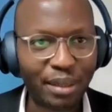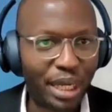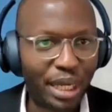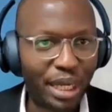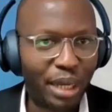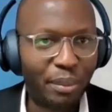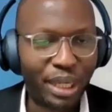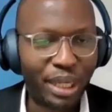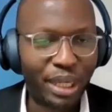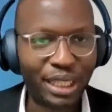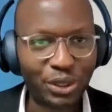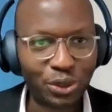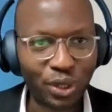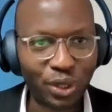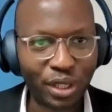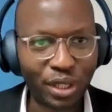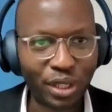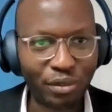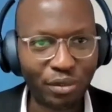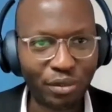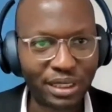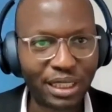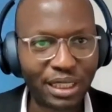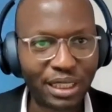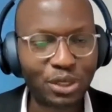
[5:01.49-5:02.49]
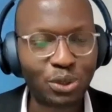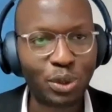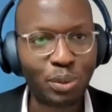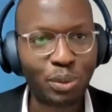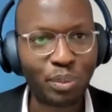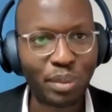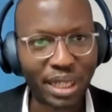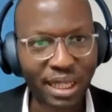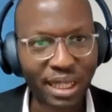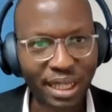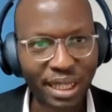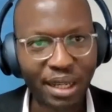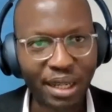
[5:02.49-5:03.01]
I mean, I'm an angel investor, so
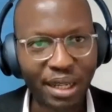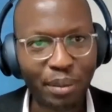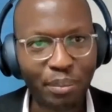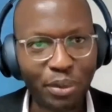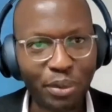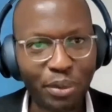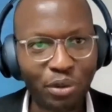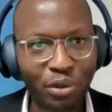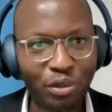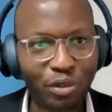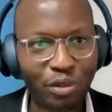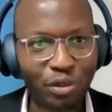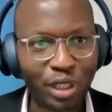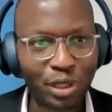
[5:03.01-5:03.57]
we make a bit of